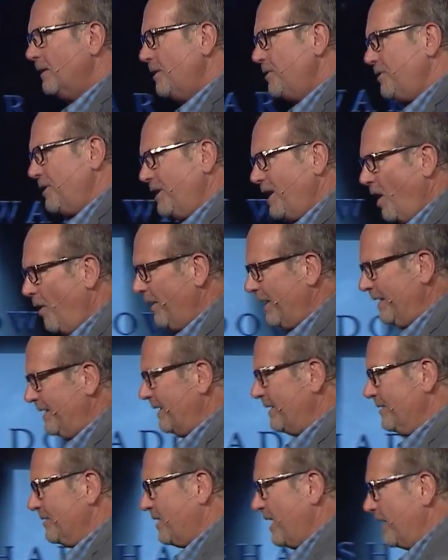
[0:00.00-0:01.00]
You said, no, he
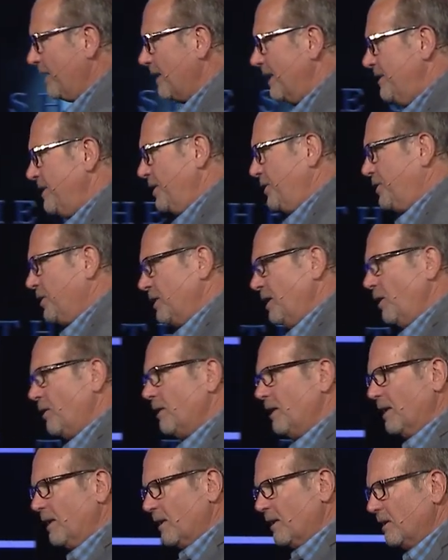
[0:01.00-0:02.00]
didn't take it. He said,
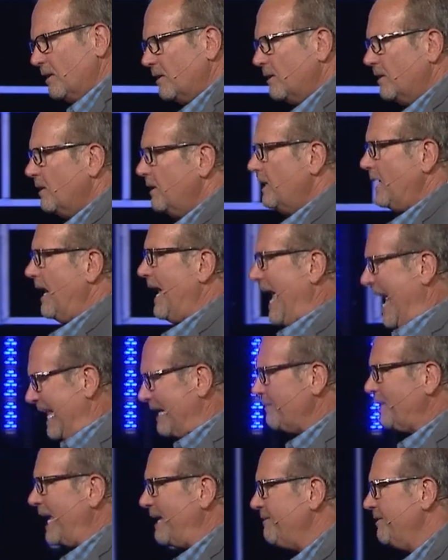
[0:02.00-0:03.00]
no. Yeah,
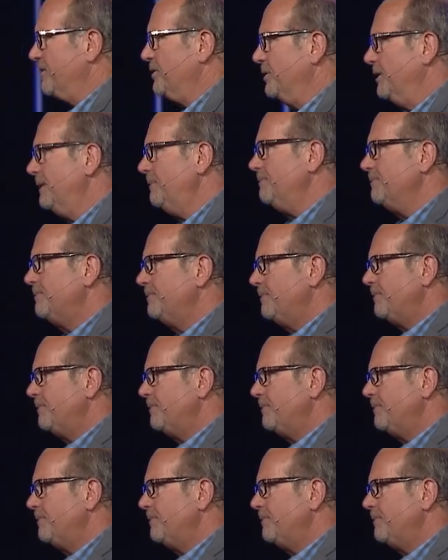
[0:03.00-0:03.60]
Adam gave it to him.